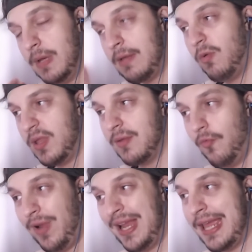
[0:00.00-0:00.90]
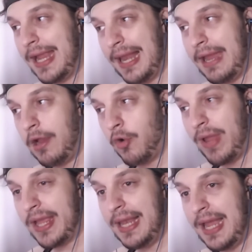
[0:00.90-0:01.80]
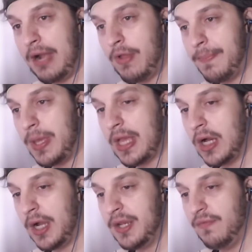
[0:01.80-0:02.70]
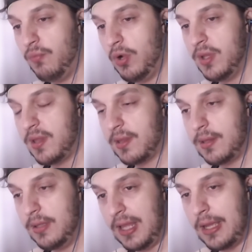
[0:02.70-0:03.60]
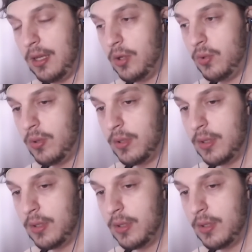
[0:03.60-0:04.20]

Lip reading: He wasn't really Greg and Larry, but he kind of was Niccolo.